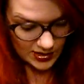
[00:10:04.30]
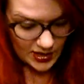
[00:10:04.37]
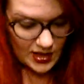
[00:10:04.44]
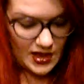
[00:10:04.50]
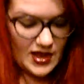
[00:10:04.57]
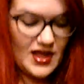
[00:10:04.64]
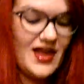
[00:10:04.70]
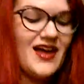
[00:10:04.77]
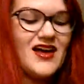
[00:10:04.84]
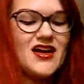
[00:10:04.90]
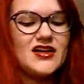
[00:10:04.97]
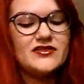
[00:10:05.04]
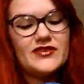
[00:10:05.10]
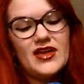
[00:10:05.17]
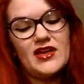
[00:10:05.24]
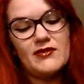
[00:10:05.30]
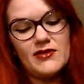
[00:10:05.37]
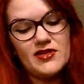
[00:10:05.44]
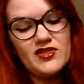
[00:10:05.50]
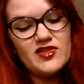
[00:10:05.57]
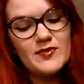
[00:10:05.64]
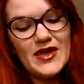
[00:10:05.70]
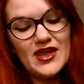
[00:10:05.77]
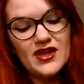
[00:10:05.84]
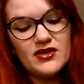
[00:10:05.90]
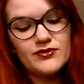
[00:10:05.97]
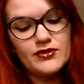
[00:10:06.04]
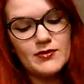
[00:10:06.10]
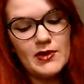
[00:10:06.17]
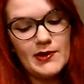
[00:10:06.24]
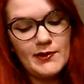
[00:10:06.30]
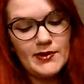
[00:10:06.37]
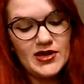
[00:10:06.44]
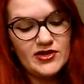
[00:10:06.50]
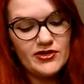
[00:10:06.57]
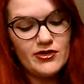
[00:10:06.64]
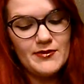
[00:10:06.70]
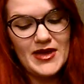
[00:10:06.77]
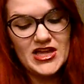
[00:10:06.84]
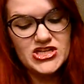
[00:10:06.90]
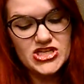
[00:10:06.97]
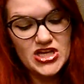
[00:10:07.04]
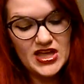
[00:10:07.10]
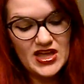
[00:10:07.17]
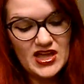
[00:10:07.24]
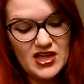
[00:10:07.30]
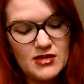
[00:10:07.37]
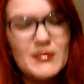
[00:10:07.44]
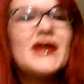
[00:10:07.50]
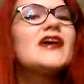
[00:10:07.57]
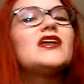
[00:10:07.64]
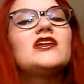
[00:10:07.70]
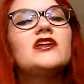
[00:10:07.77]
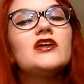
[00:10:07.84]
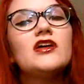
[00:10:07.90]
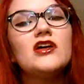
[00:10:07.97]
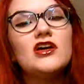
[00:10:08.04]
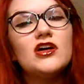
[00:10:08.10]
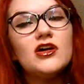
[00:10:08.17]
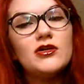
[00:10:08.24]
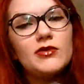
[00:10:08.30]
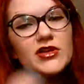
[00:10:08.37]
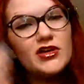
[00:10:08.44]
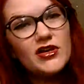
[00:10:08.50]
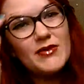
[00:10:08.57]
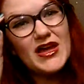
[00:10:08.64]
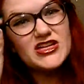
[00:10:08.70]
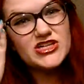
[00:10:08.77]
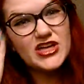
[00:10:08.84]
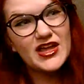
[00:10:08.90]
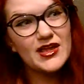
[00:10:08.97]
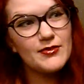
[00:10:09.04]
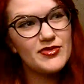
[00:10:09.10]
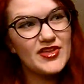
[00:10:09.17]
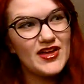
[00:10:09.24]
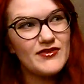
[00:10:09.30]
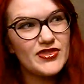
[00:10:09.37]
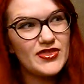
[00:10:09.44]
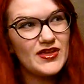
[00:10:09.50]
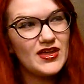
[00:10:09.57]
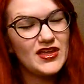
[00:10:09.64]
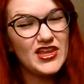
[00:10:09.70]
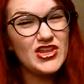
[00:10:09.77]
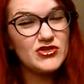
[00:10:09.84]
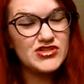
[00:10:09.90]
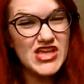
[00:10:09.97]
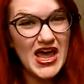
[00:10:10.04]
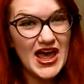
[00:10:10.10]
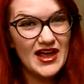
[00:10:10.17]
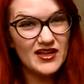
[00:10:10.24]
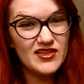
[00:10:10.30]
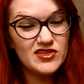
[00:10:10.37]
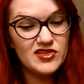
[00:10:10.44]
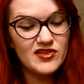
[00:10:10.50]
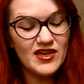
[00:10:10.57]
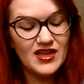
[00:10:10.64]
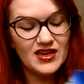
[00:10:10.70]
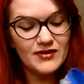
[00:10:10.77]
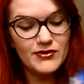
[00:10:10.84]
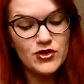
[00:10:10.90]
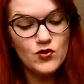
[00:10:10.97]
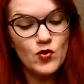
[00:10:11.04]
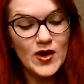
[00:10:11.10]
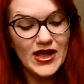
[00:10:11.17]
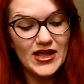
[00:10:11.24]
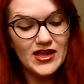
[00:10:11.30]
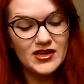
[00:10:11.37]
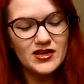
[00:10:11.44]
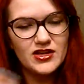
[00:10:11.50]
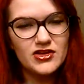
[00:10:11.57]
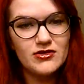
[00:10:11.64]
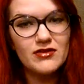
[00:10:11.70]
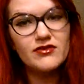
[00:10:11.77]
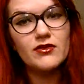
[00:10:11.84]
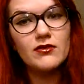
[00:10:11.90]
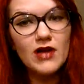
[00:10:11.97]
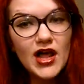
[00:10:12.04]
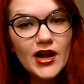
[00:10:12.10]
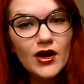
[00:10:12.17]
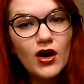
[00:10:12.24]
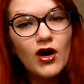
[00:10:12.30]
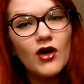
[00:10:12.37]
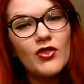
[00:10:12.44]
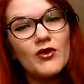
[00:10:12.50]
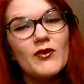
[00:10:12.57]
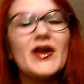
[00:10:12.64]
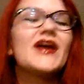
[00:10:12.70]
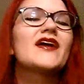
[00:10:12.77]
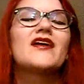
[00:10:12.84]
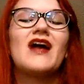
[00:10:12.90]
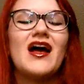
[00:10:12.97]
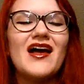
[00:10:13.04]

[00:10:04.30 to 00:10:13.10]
I have a wristband from when I went to a Magic game, and when you go to Magic games, they have a thing and you text, and if you win, you have to run all the way across.